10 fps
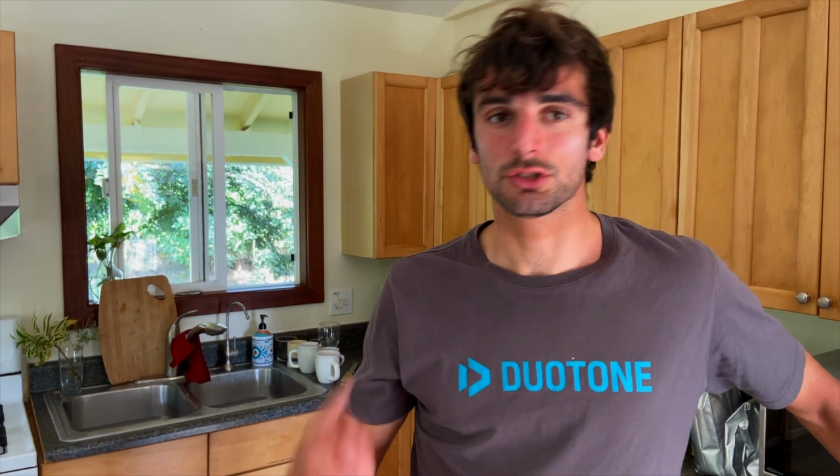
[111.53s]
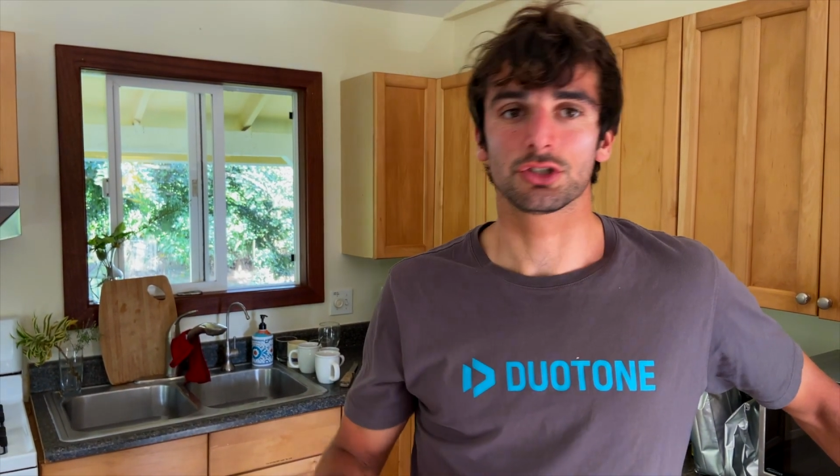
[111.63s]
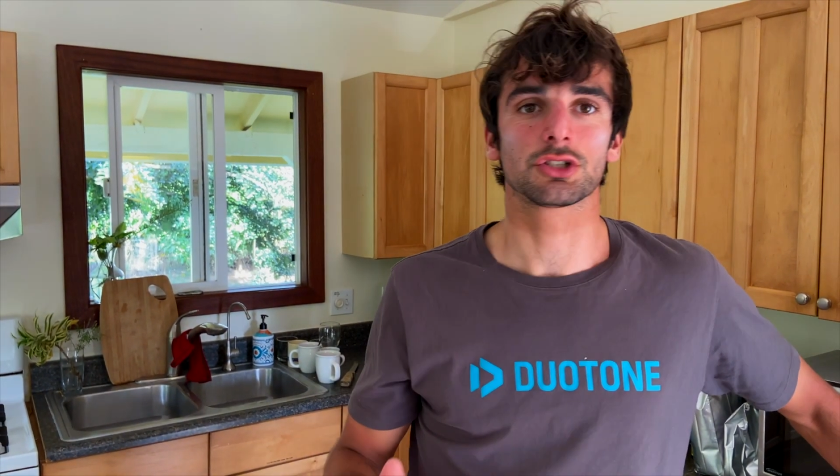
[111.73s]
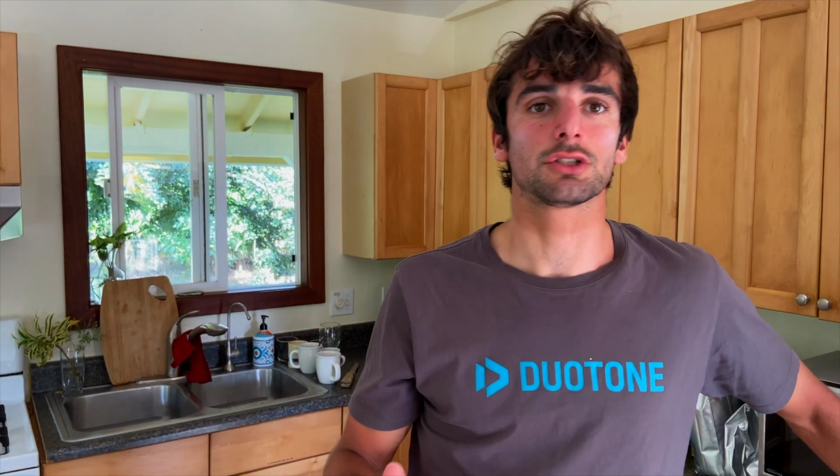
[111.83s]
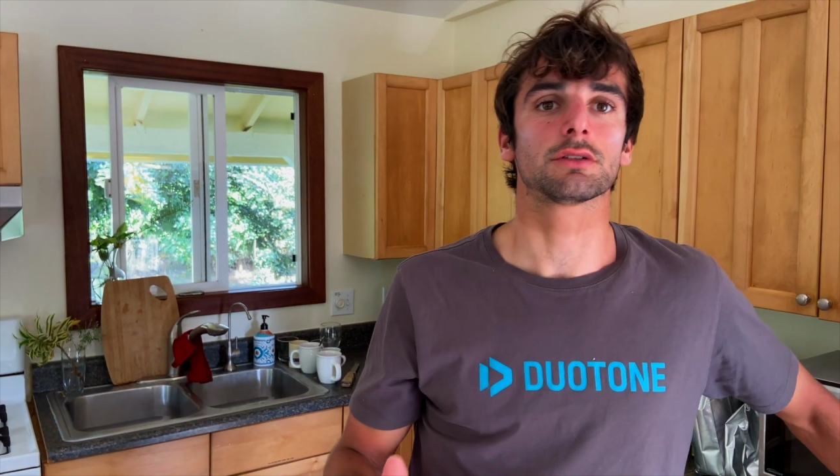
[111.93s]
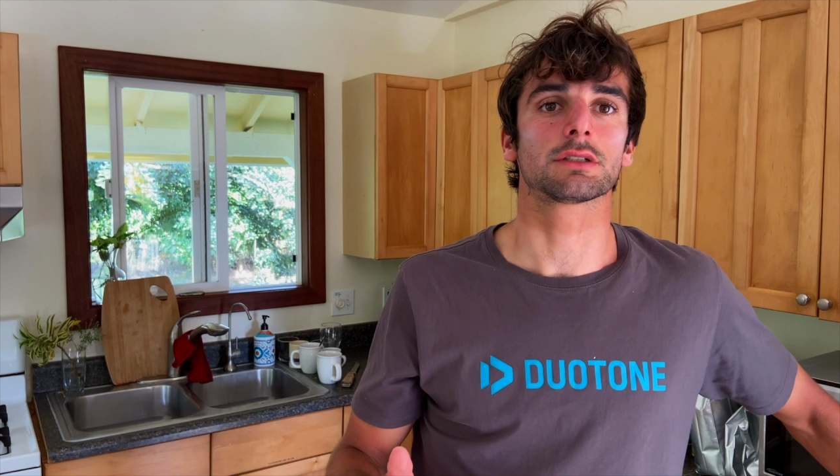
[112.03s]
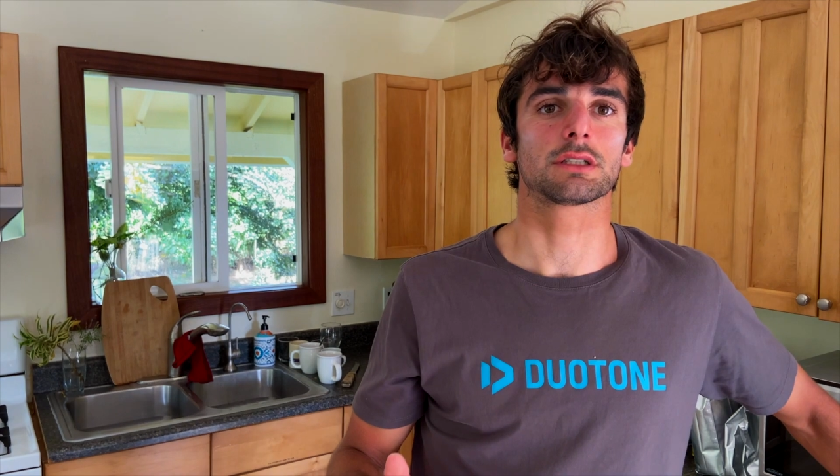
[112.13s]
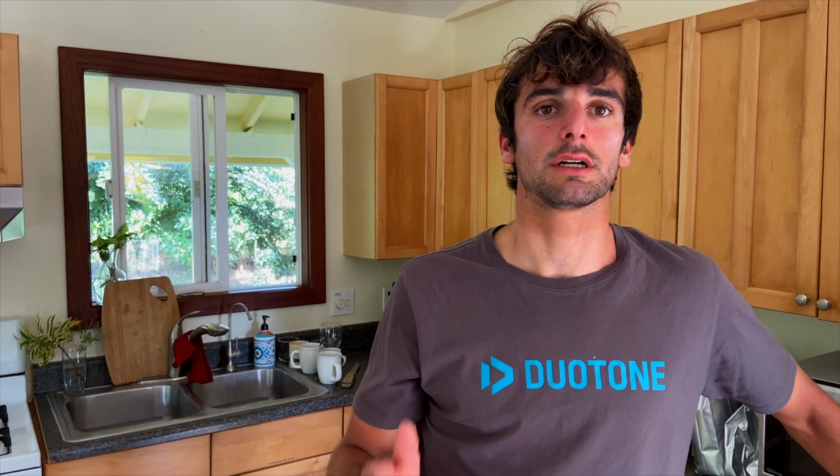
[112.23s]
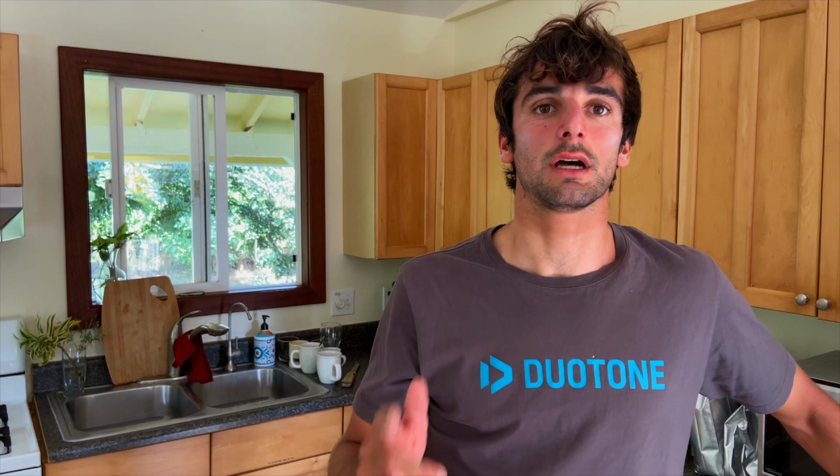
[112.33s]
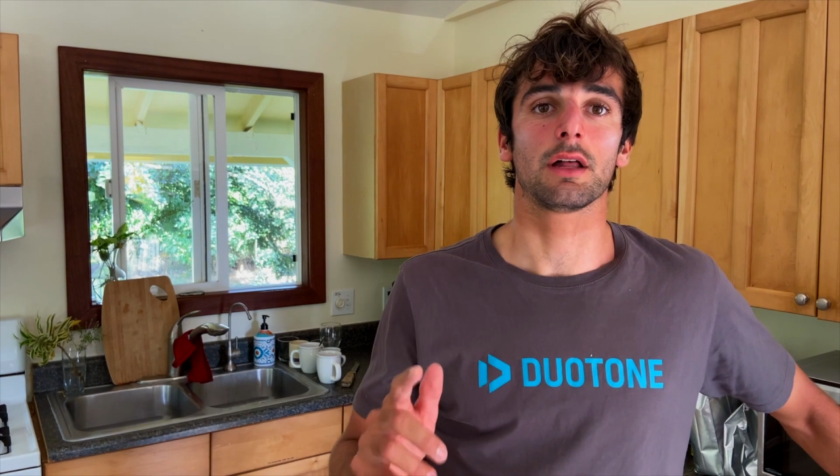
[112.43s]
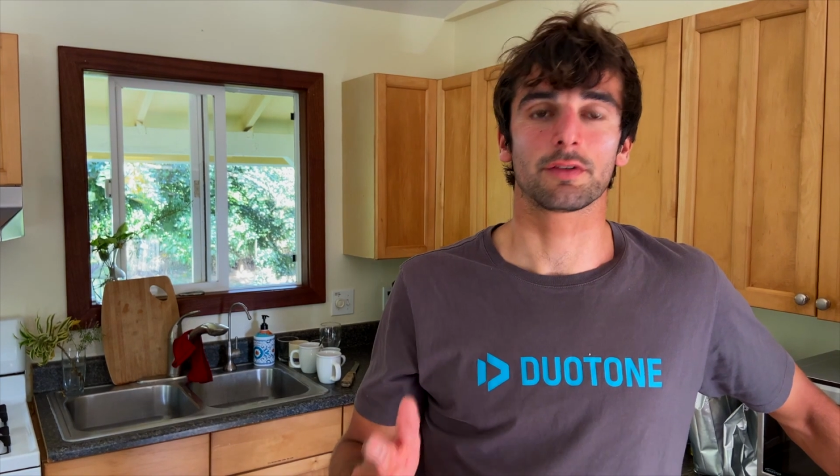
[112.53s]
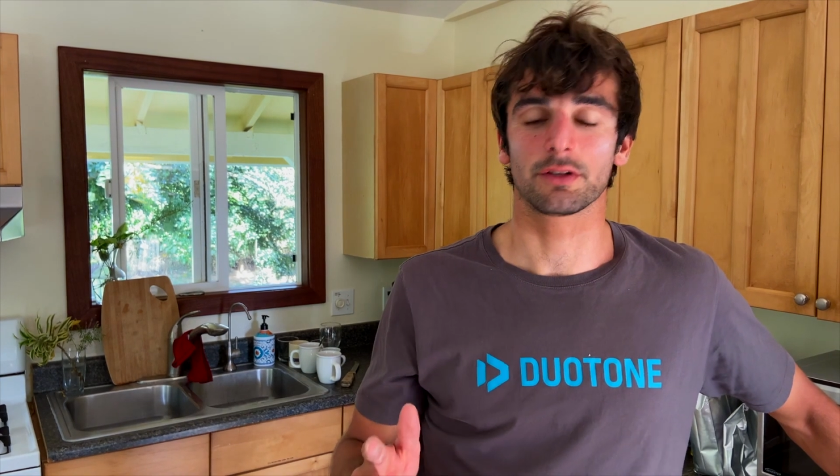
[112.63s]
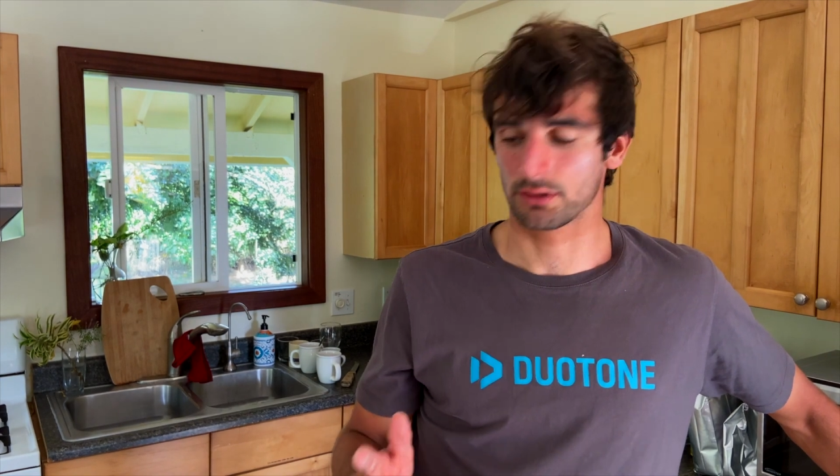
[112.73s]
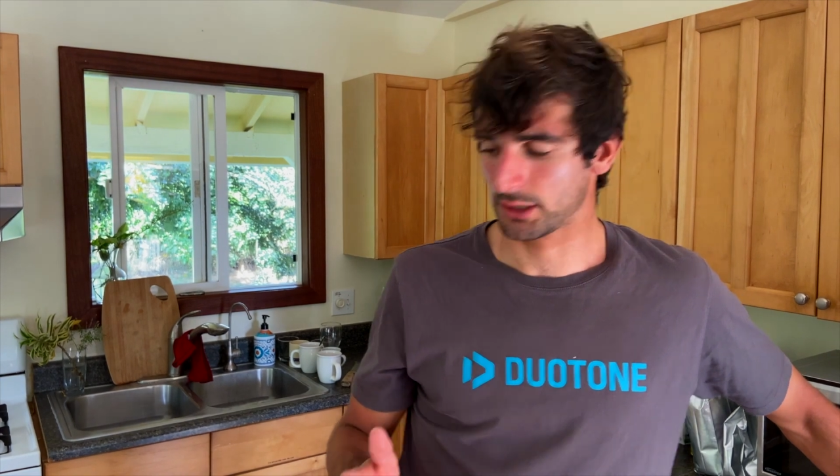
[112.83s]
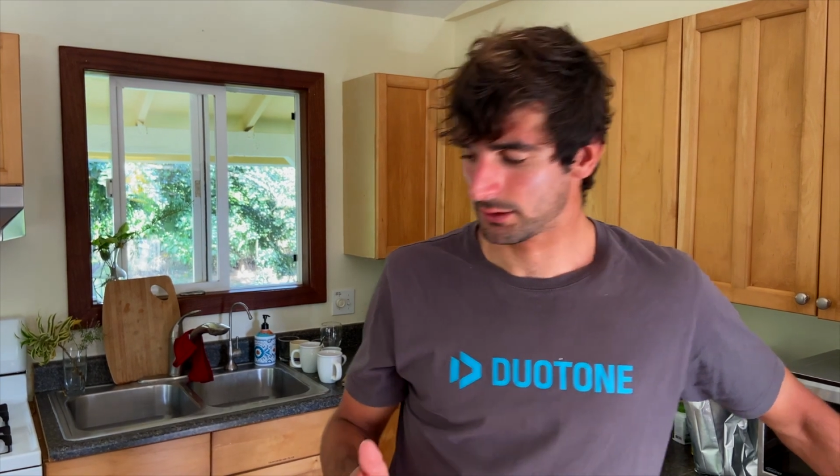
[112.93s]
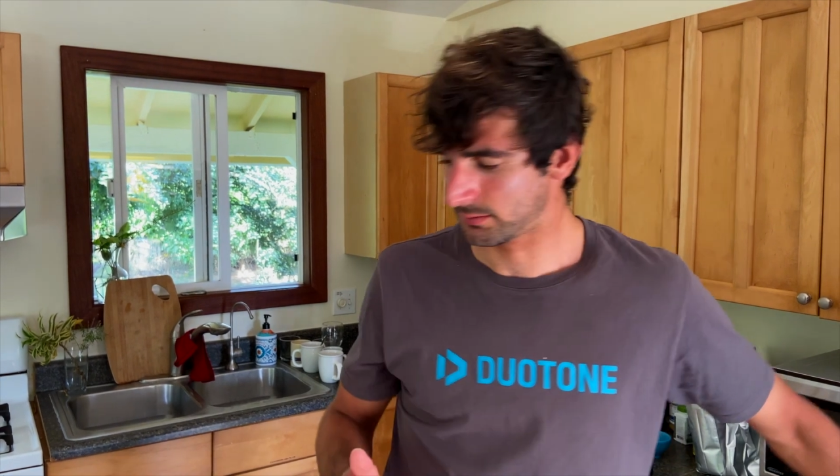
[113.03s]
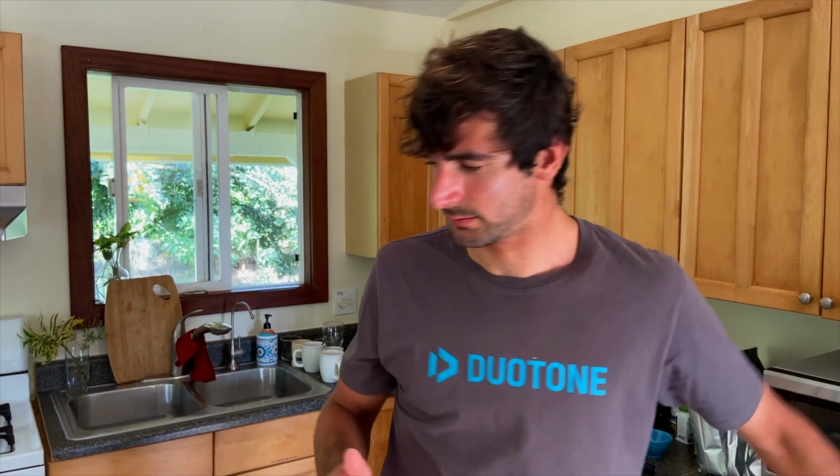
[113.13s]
just use half an onion.